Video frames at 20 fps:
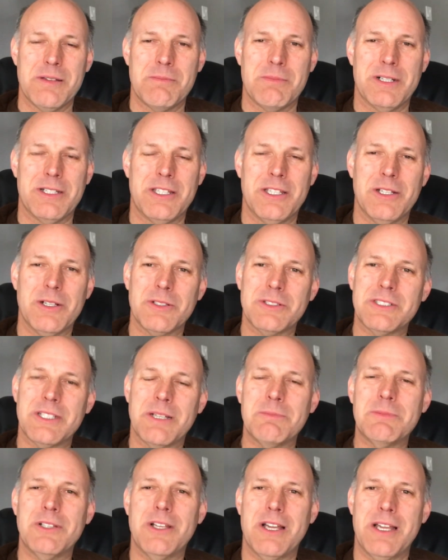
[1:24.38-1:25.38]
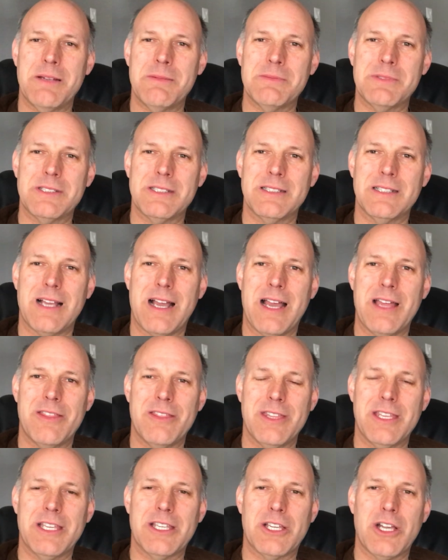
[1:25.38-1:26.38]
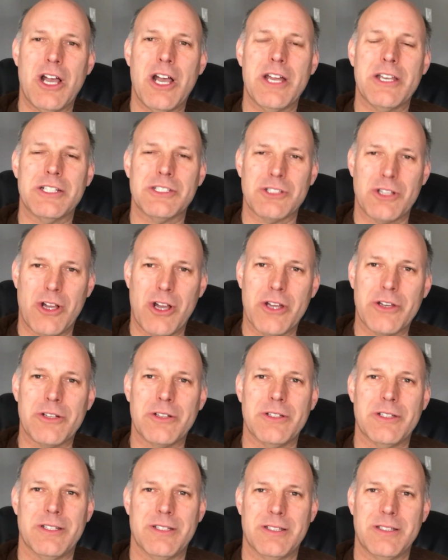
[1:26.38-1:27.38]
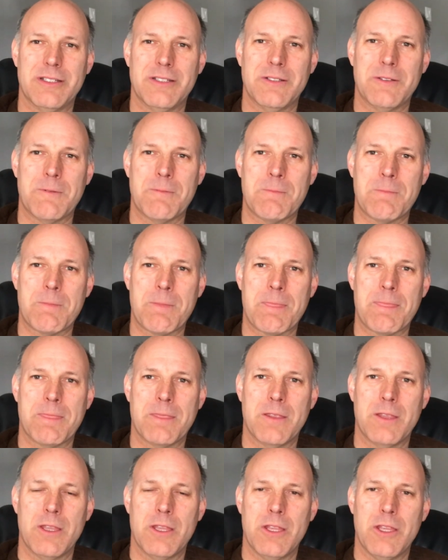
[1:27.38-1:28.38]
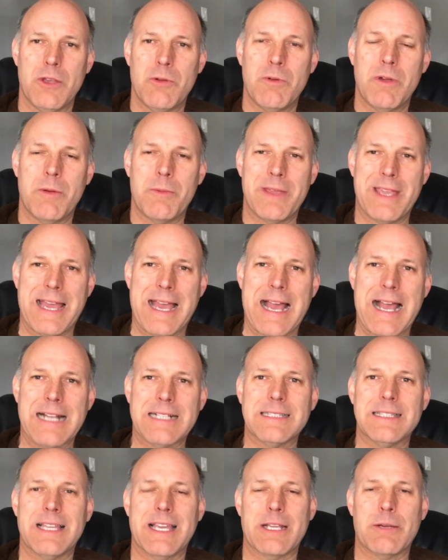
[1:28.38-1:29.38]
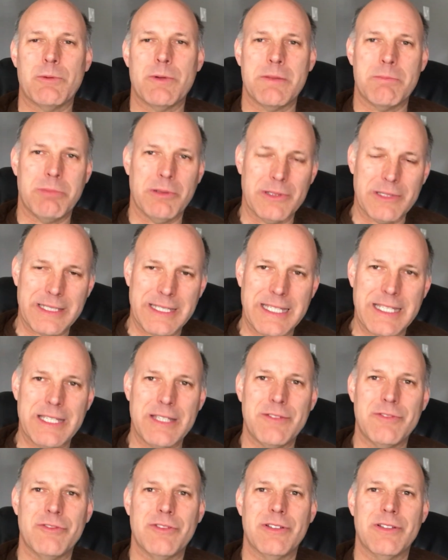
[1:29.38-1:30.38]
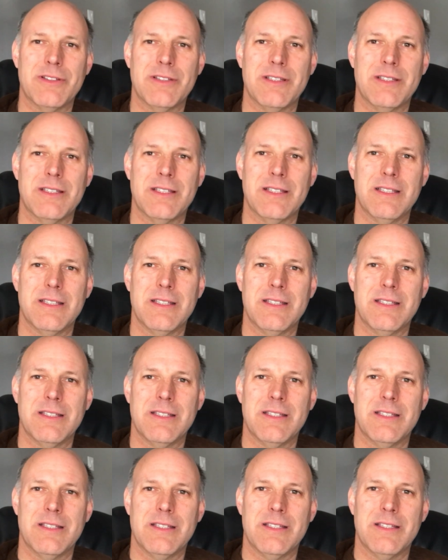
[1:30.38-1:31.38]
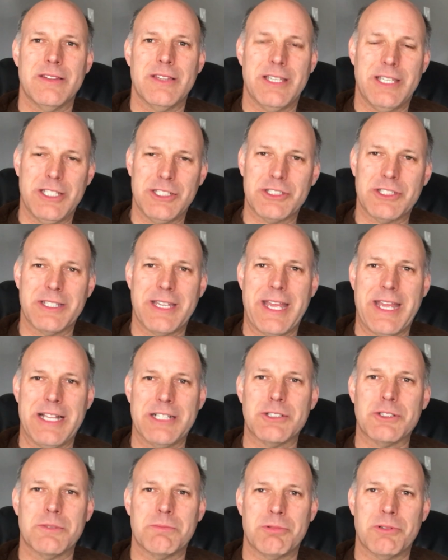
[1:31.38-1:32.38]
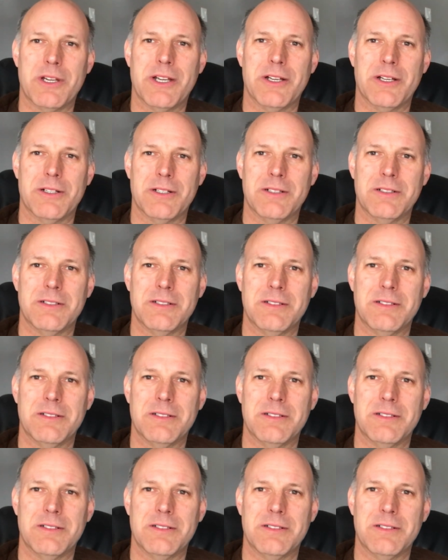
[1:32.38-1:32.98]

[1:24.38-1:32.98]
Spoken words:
But you know, sometimes I think God is honored when we act like we believe that he's going to answer prayer.